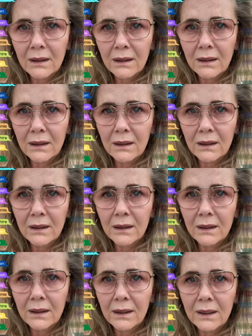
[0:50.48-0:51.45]
Northern
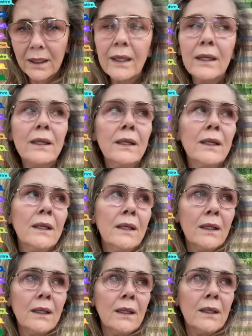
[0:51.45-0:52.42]
Irish.
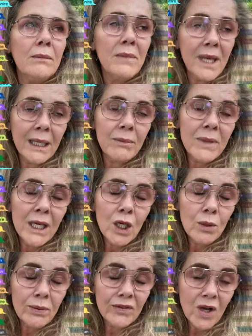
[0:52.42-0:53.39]
Make me a
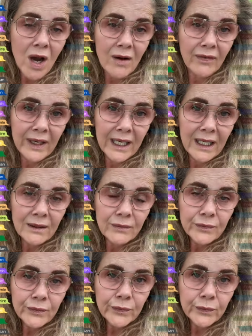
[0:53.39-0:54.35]
cup of coffee.
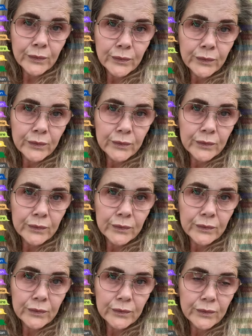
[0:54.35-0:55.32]
New
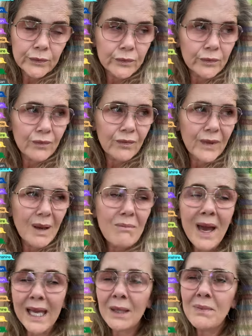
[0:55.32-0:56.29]
Zealand.
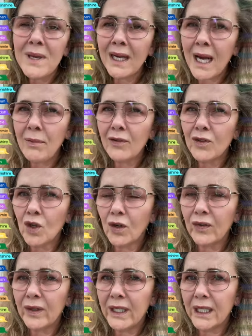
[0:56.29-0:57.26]
Make me a cup of
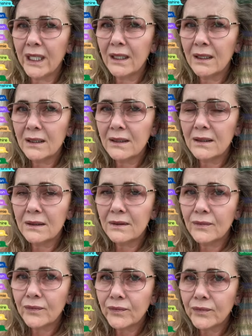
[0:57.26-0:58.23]
coffee.
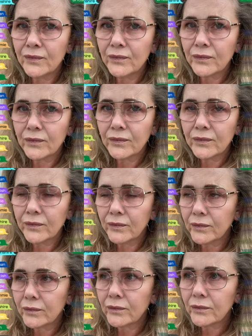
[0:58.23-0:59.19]

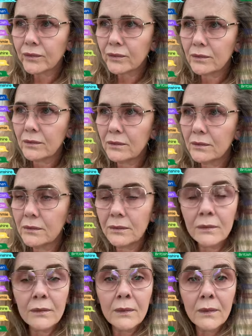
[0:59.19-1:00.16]
British RP.
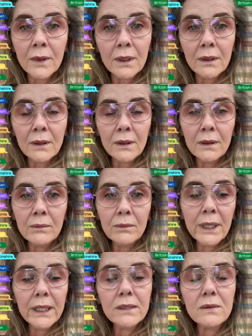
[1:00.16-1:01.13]

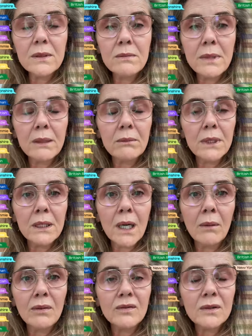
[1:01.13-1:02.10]
Please, would you make me a
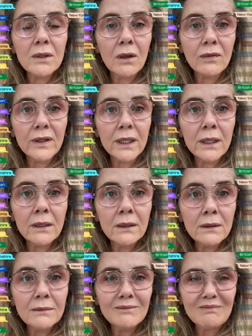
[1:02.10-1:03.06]
cup of coffee?
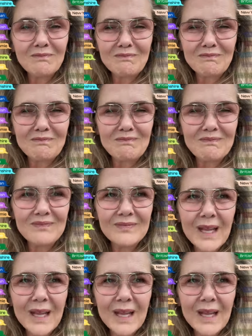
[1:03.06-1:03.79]
New York.